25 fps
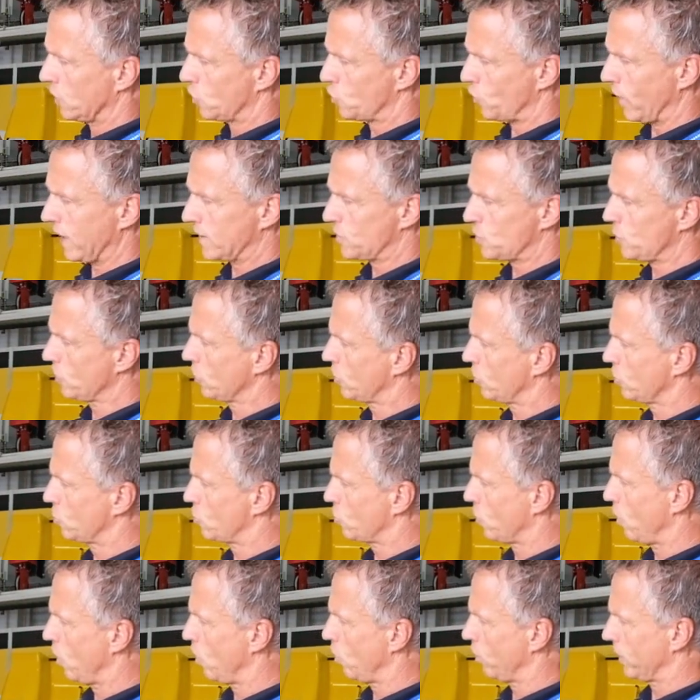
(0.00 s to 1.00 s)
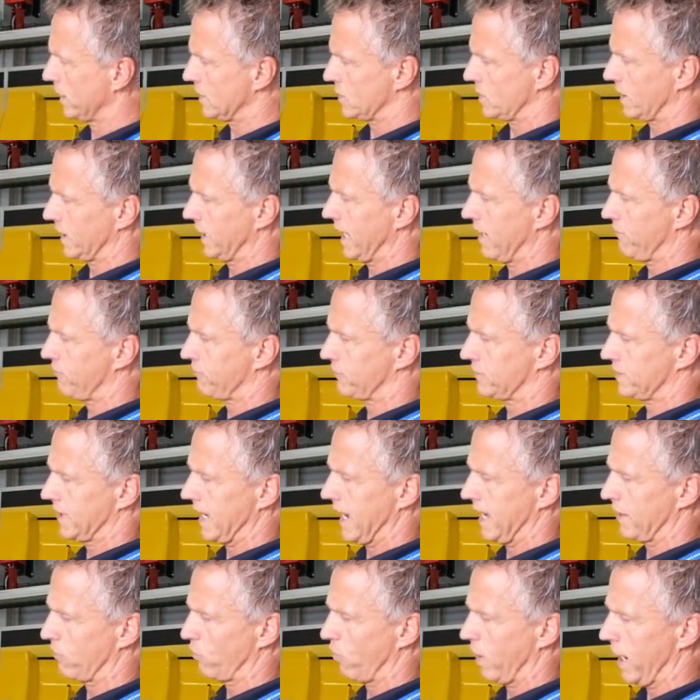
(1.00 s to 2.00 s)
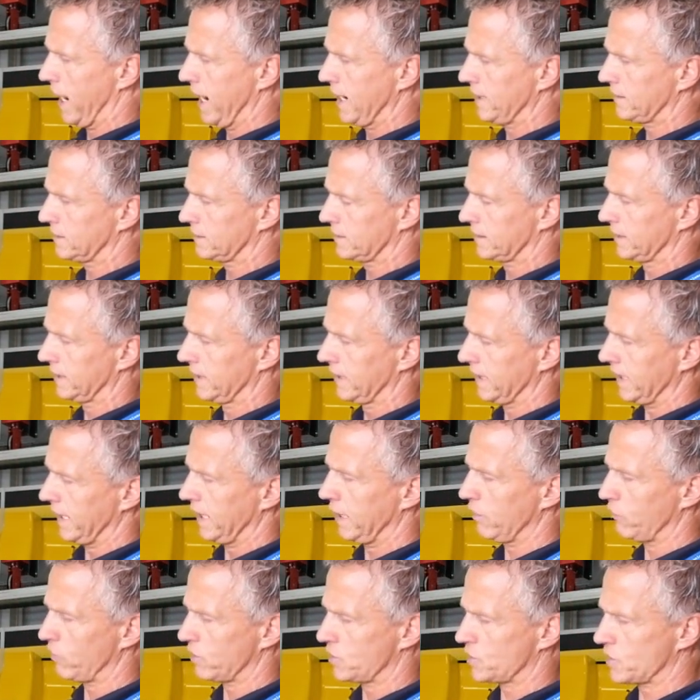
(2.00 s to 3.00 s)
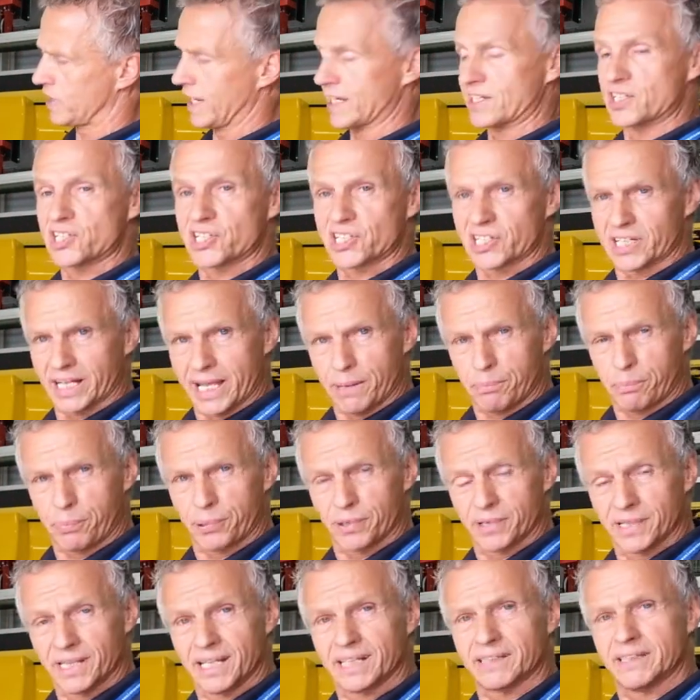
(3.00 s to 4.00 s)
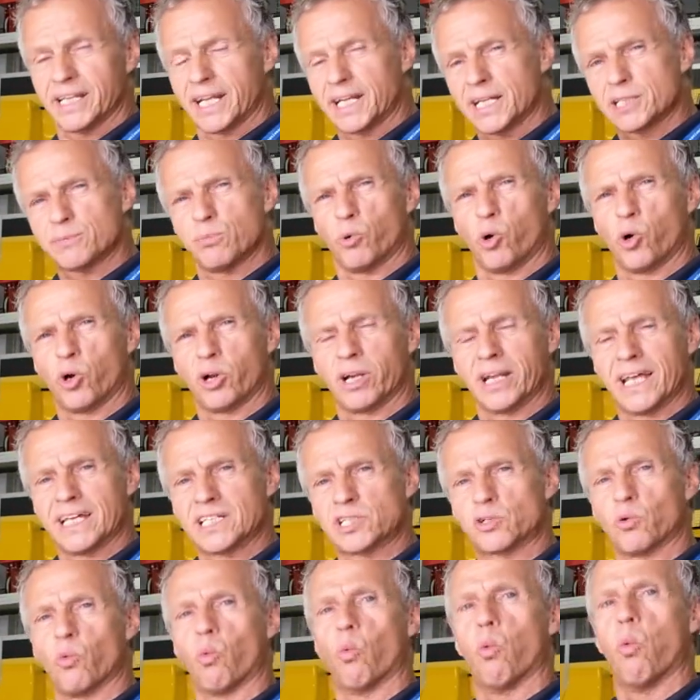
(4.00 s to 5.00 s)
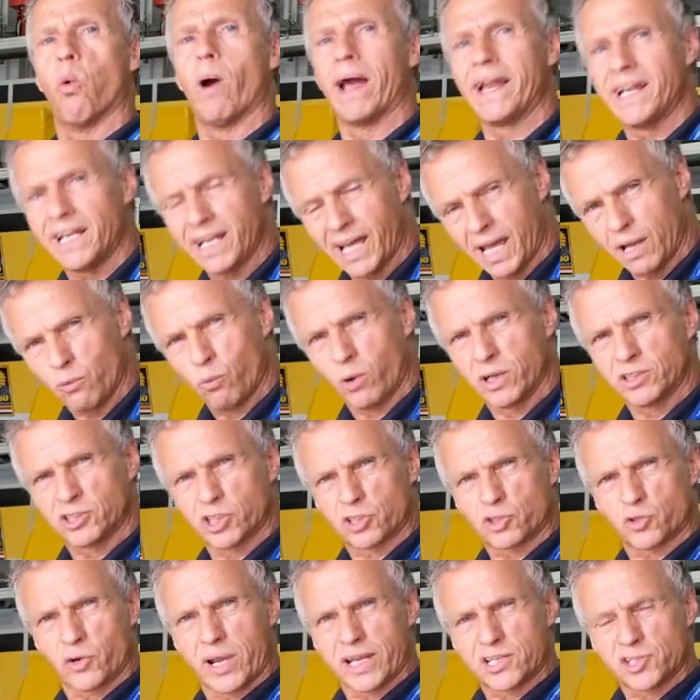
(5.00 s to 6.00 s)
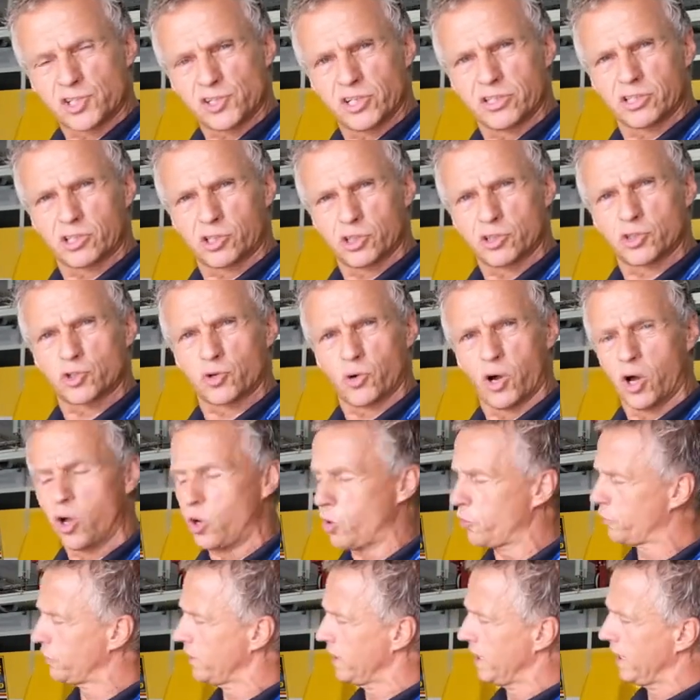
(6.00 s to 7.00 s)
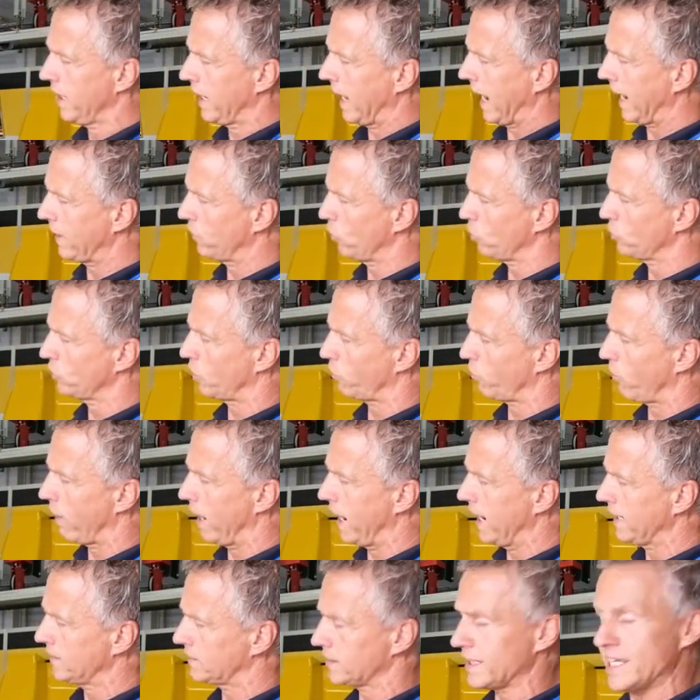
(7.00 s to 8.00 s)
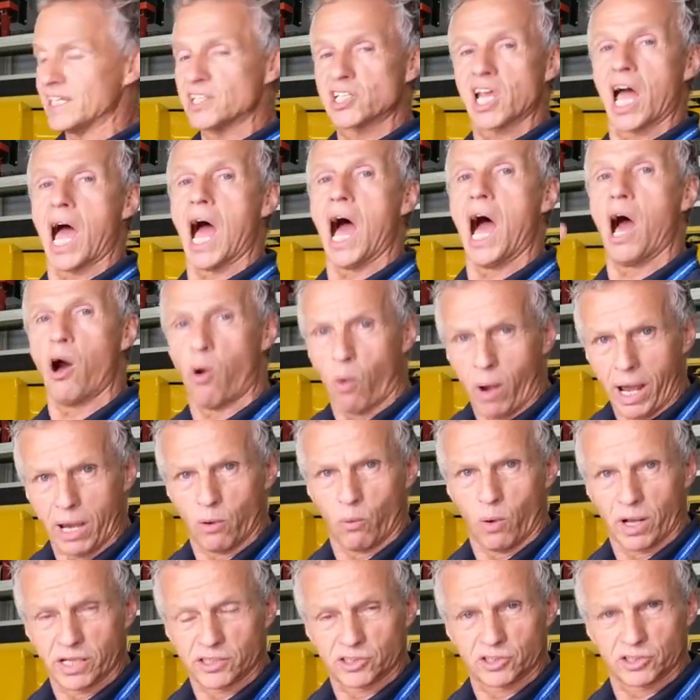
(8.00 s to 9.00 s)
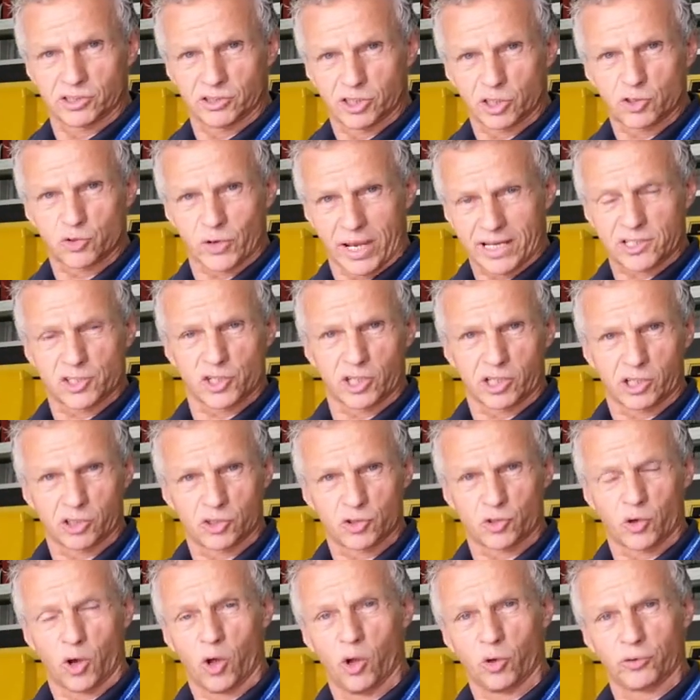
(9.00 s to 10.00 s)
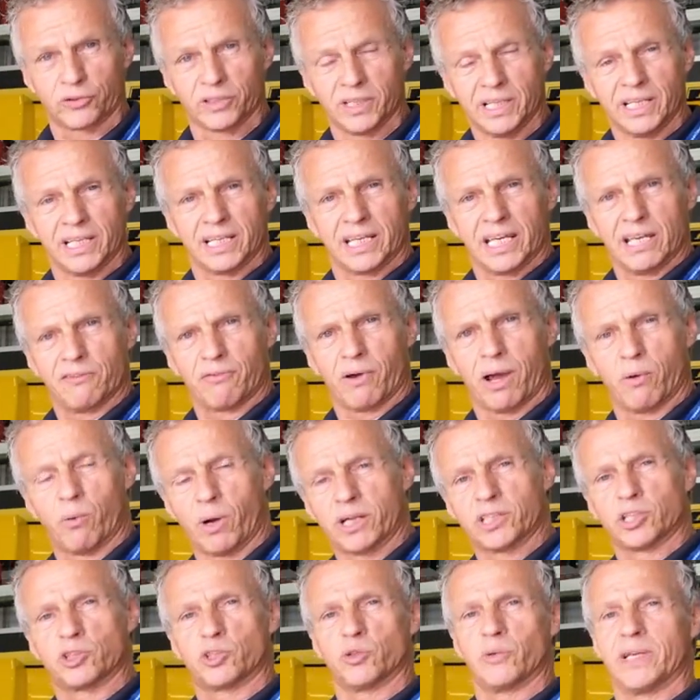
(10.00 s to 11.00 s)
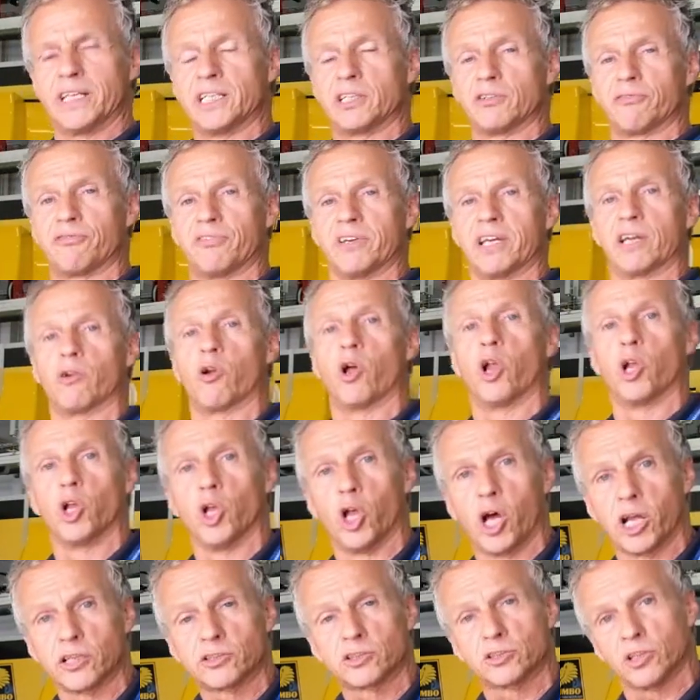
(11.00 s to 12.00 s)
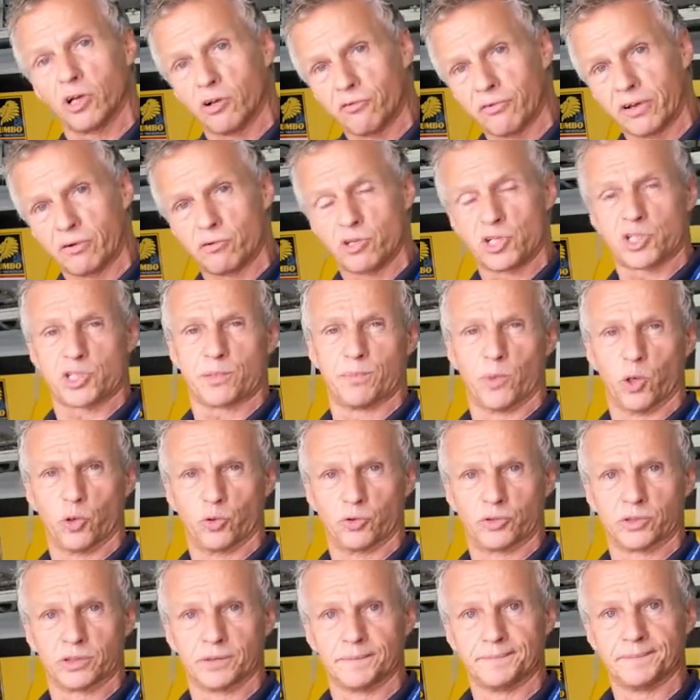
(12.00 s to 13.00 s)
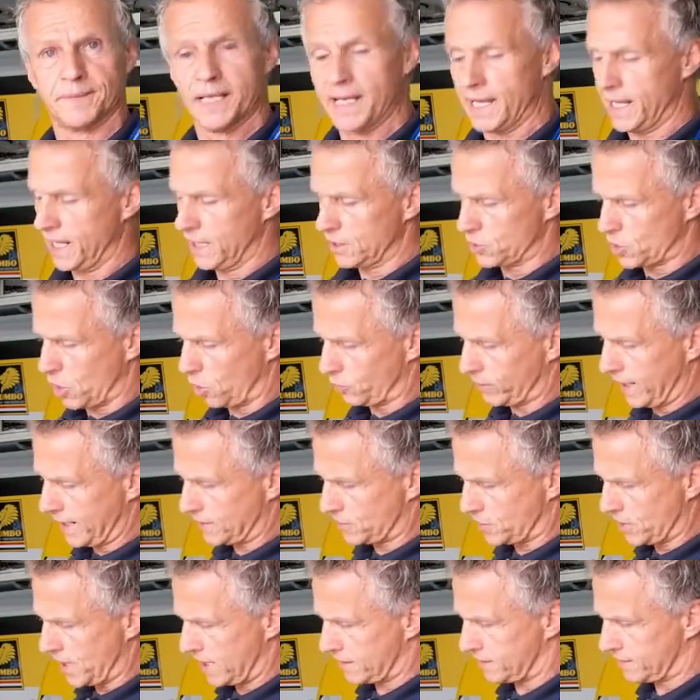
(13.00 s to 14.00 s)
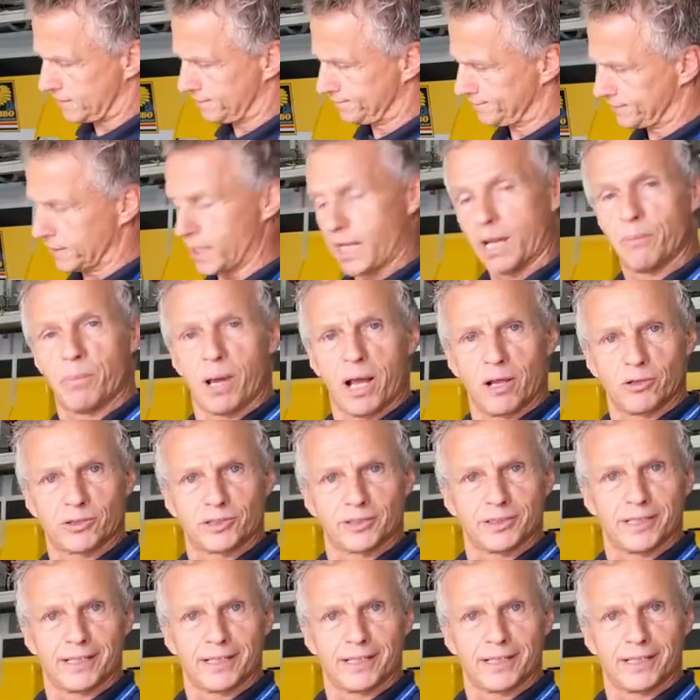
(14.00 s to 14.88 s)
Traction control is left and right. Here it says slip. That is more or less when I want the traction controlled, and on the right is how I want the traction controlled, if I wanted to interfere a lot or very smooth. So that's it about